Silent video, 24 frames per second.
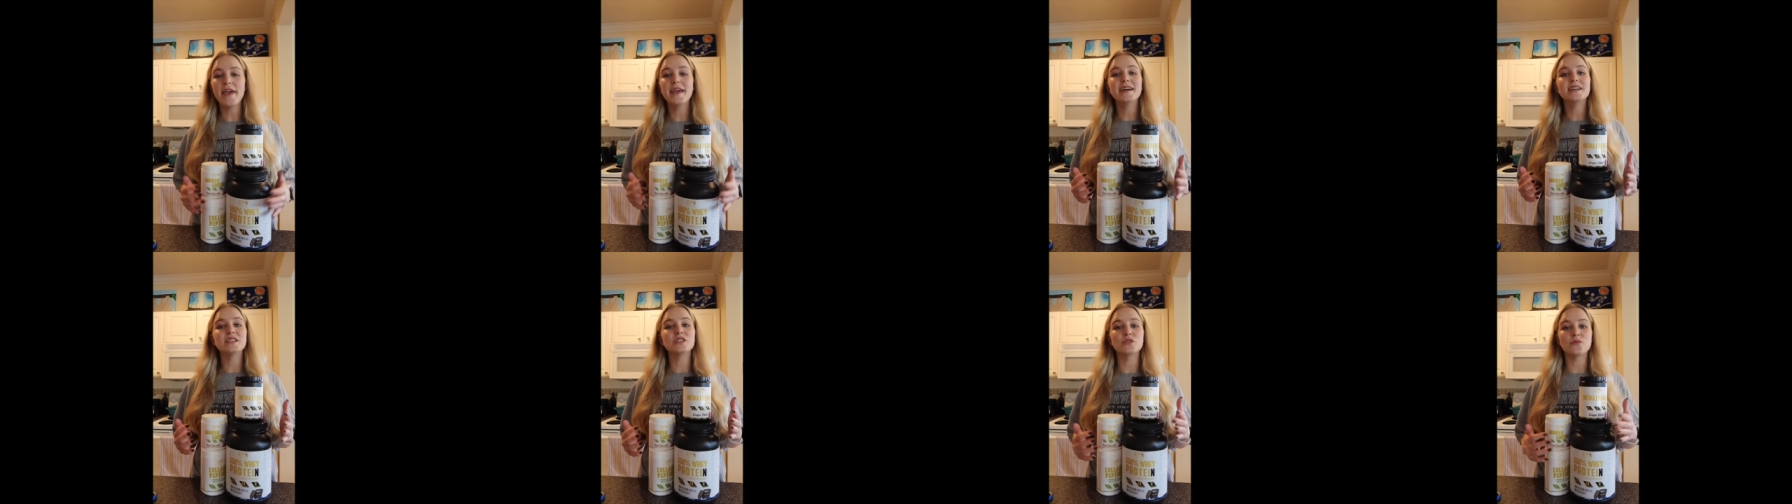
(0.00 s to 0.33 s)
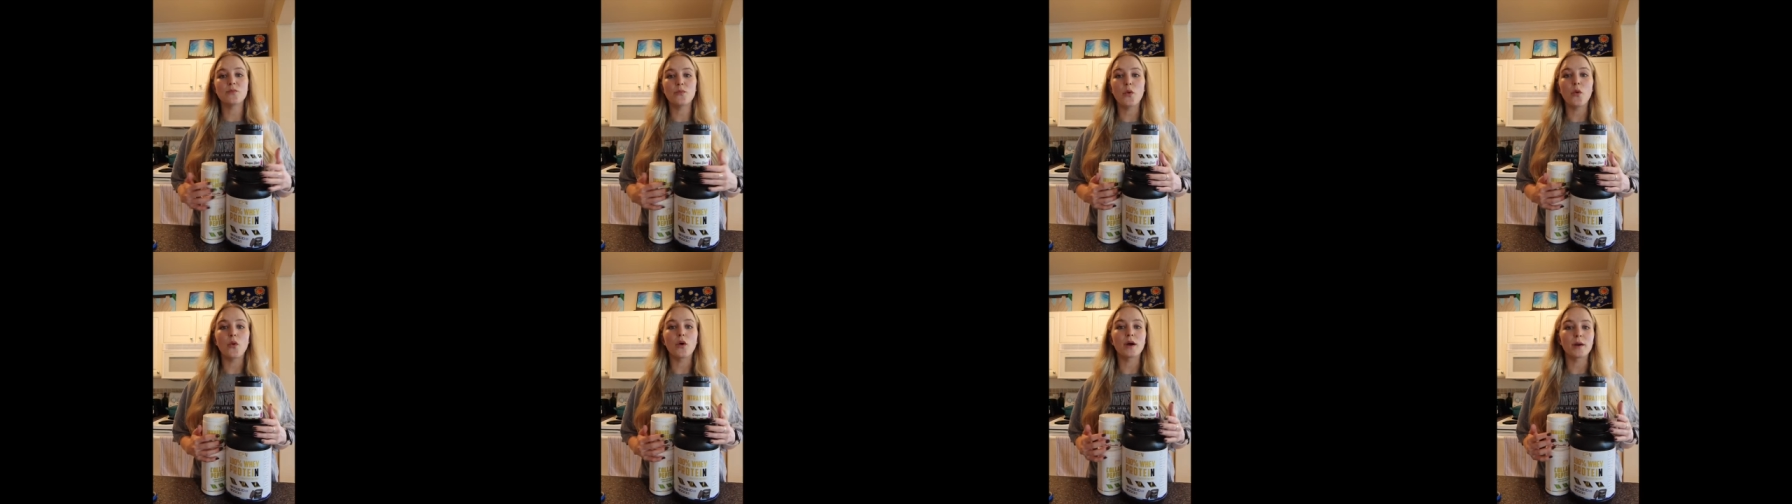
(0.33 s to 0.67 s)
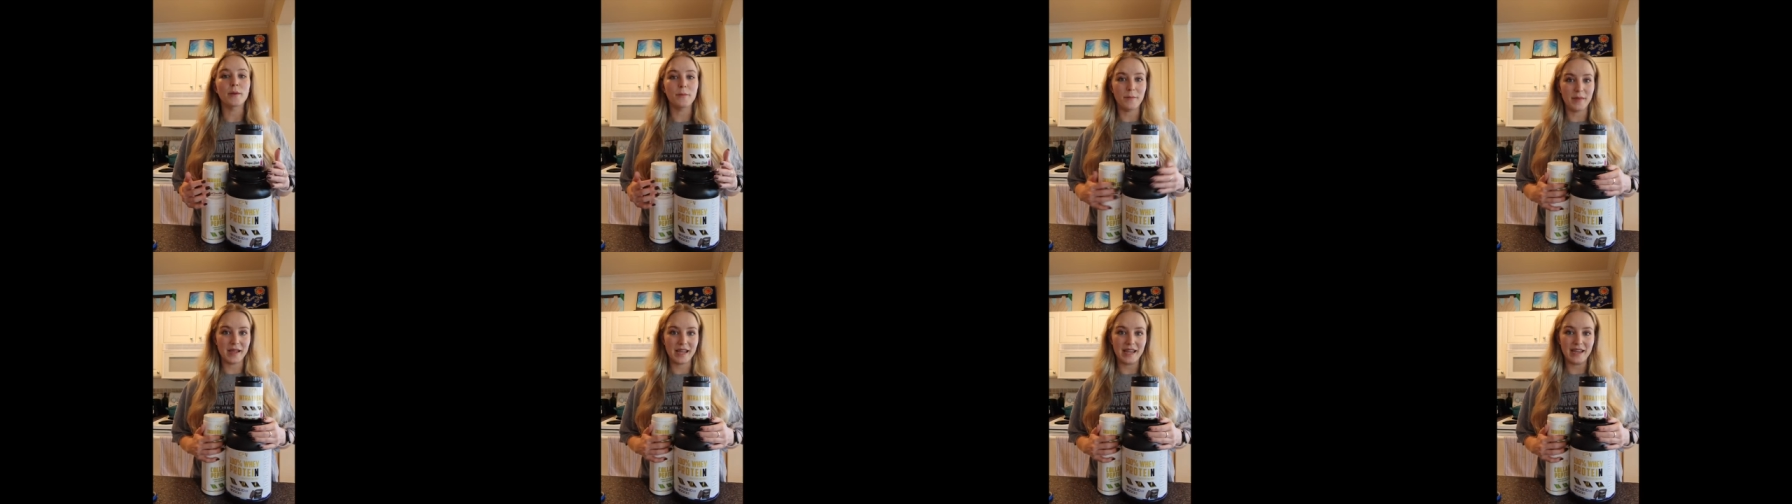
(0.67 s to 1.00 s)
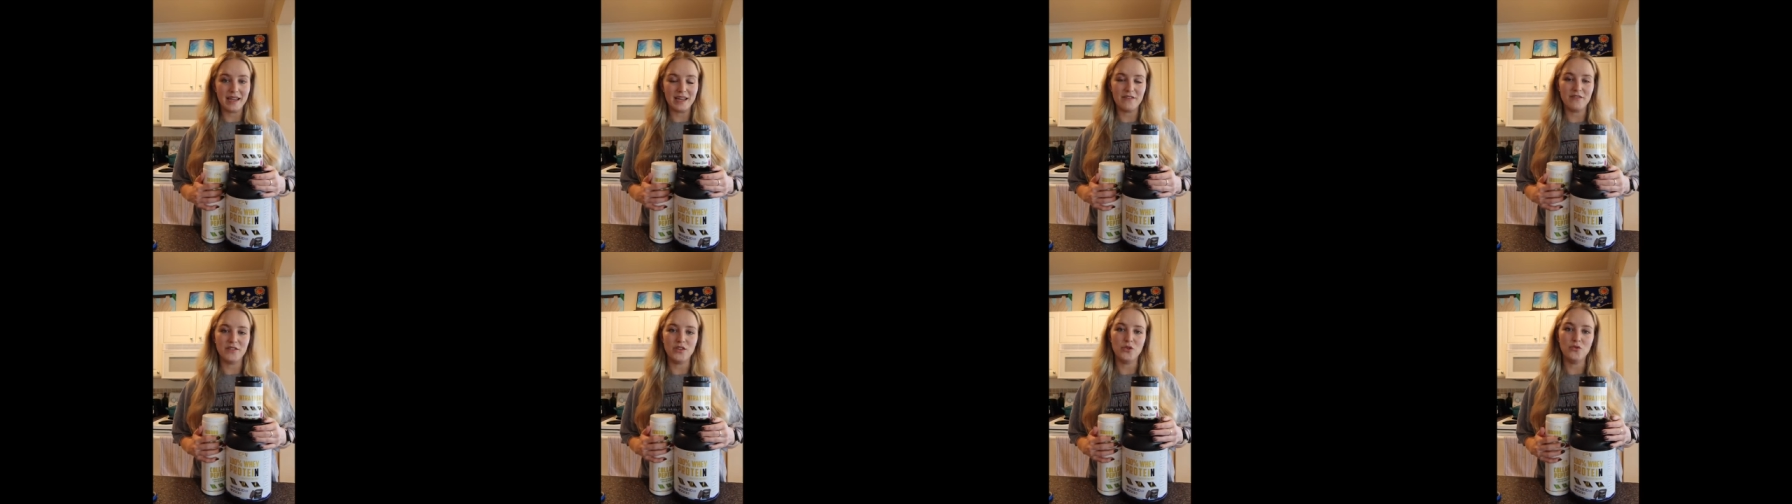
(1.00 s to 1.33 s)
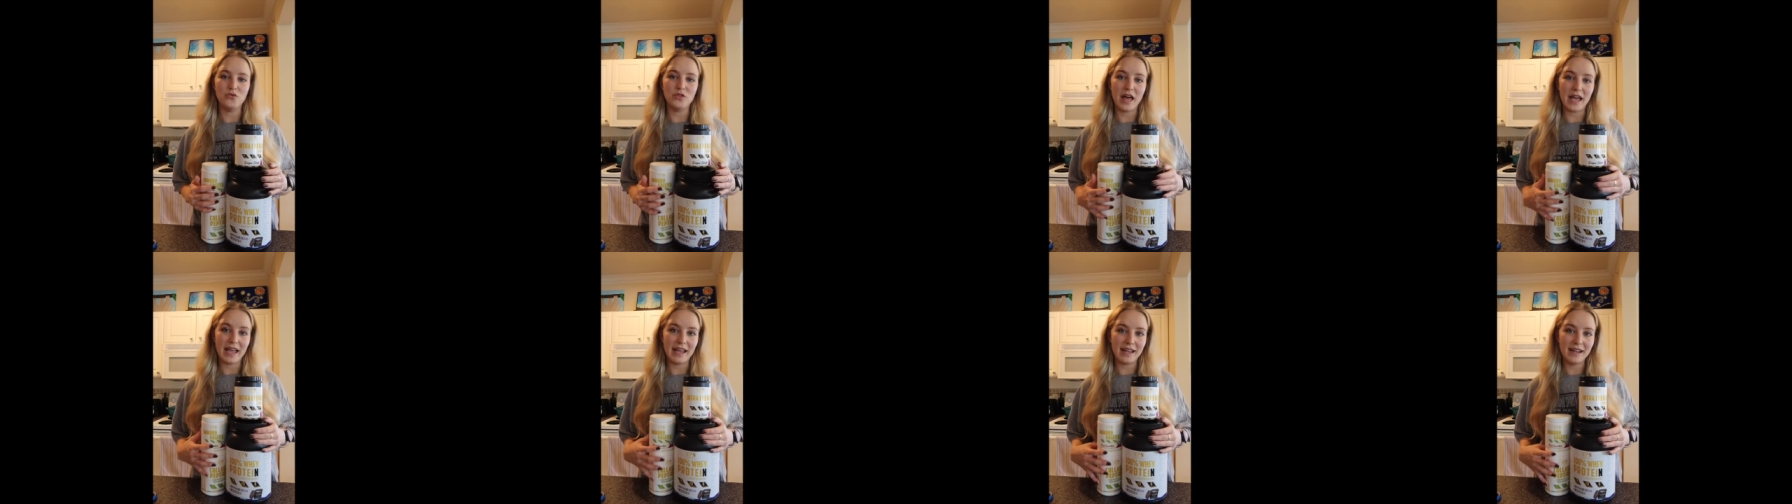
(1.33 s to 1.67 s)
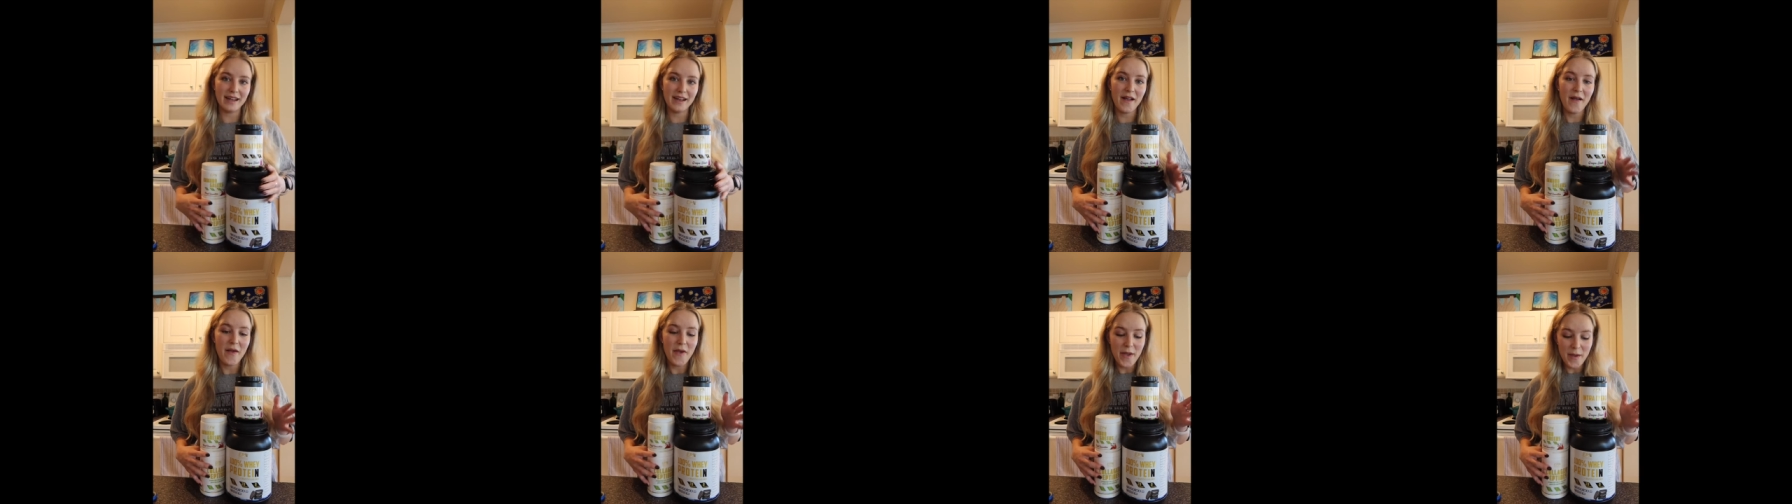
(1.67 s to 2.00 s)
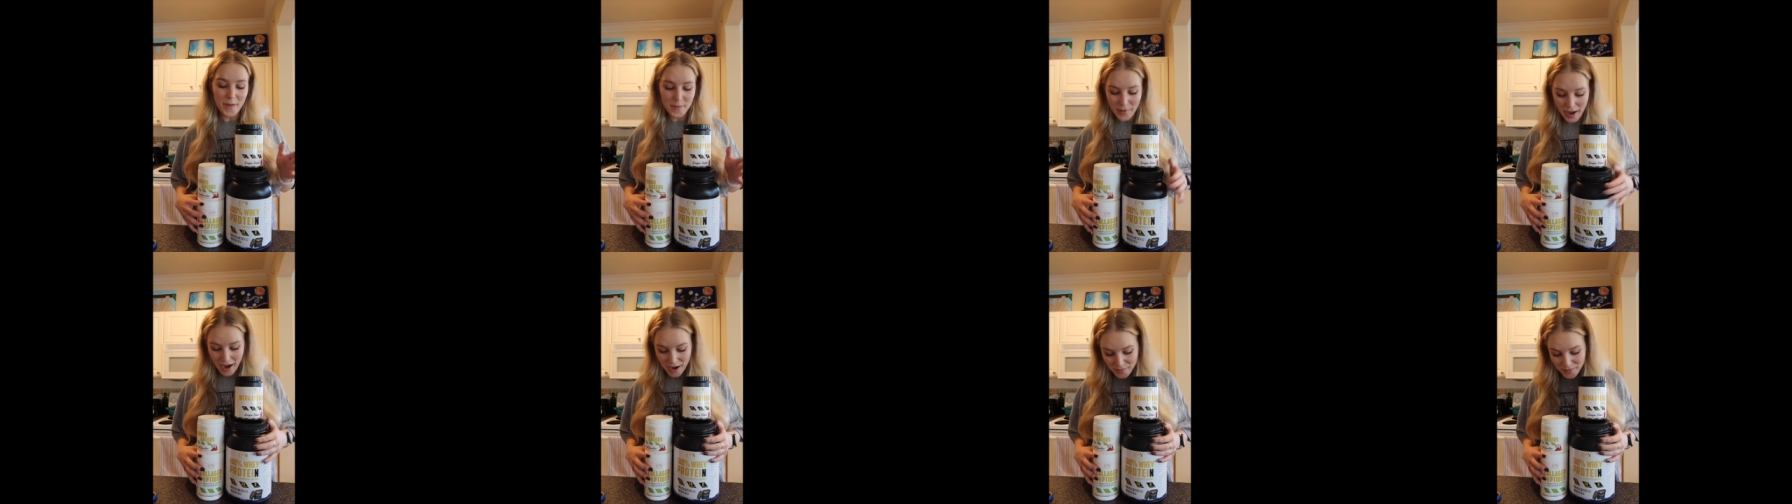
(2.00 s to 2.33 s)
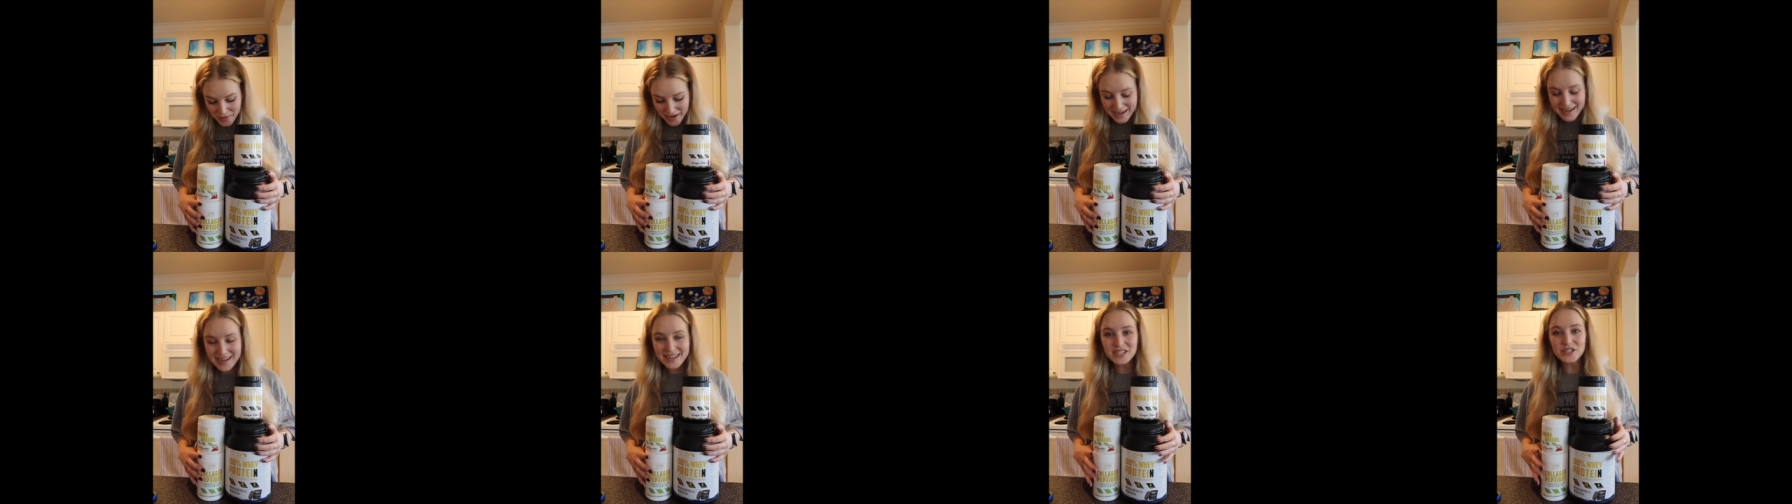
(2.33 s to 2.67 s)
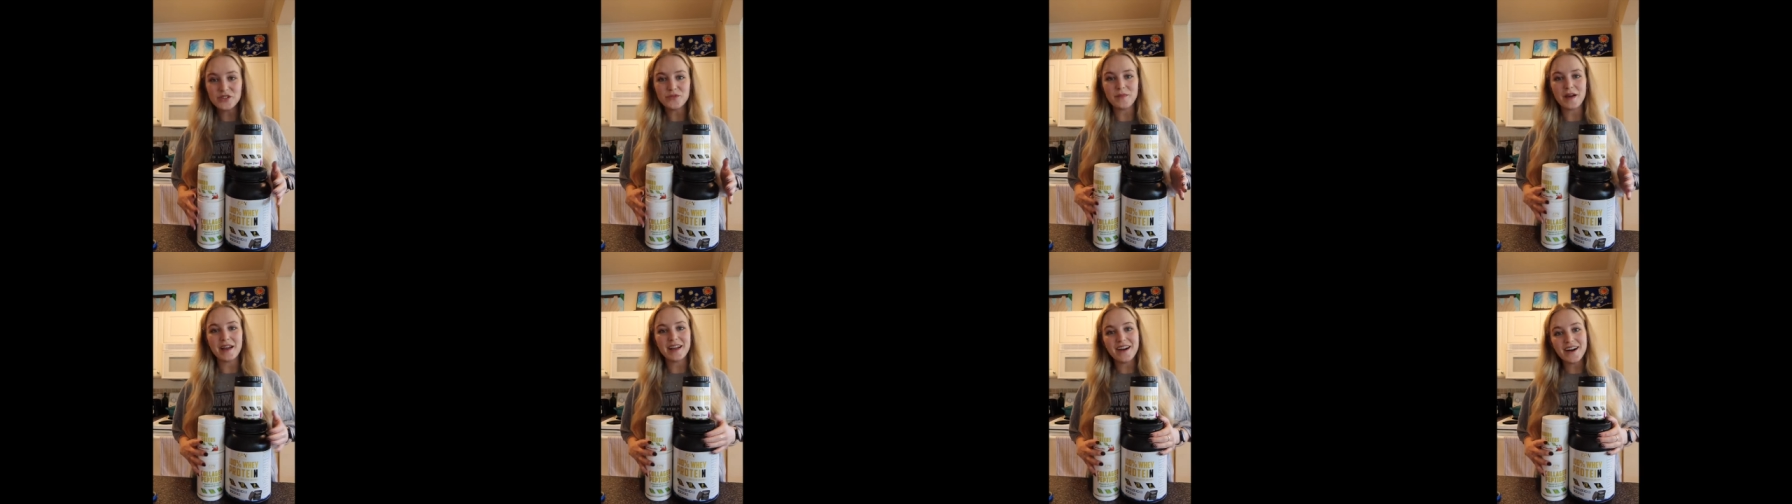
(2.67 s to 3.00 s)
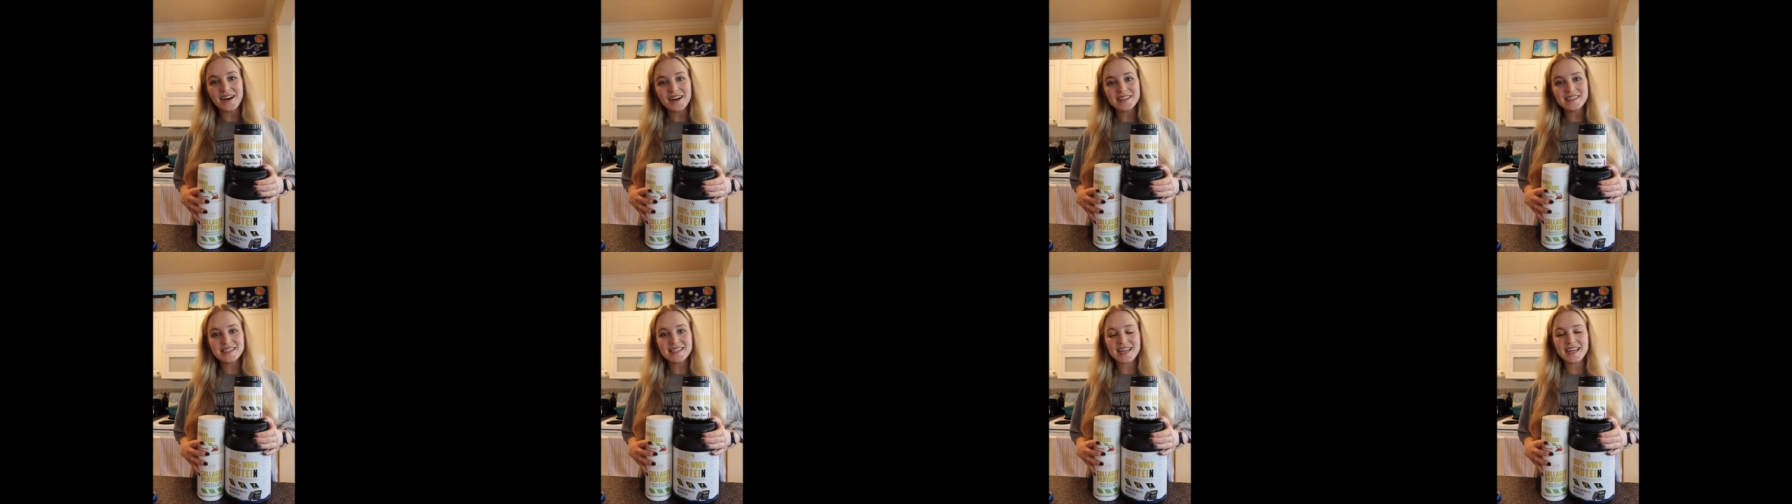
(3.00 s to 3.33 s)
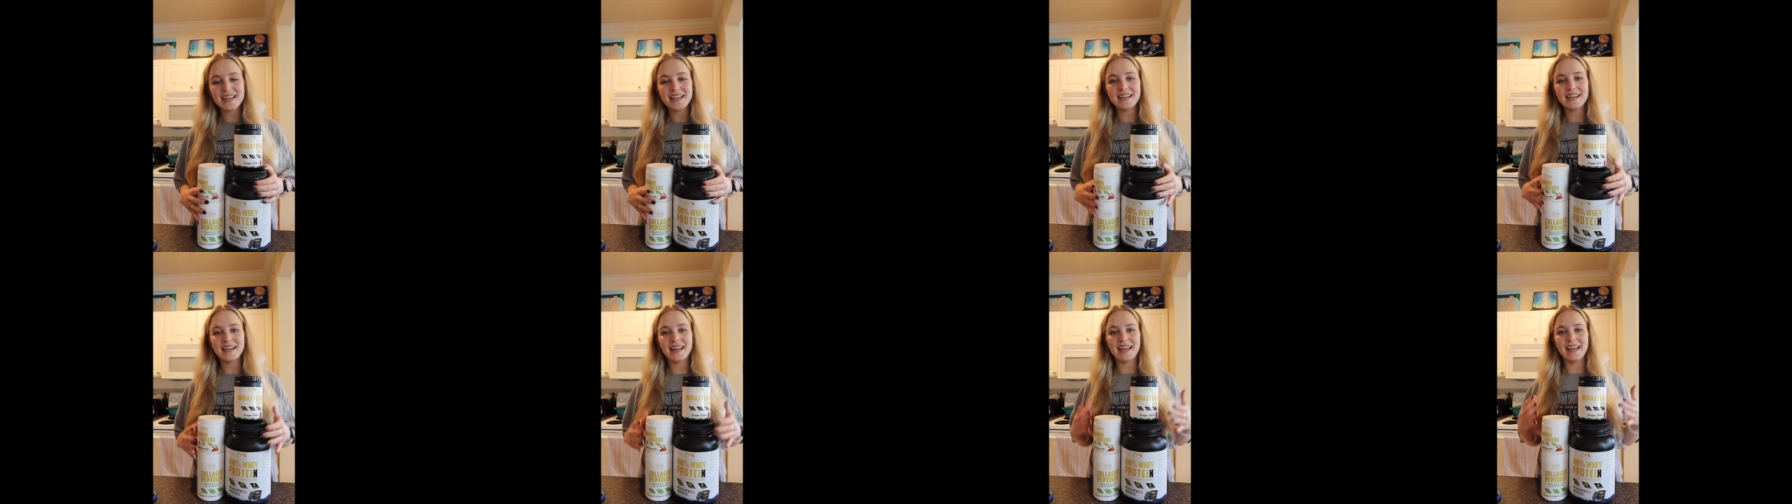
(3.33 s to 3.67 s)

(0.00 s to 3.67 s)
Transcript: support me if you like my page and my content,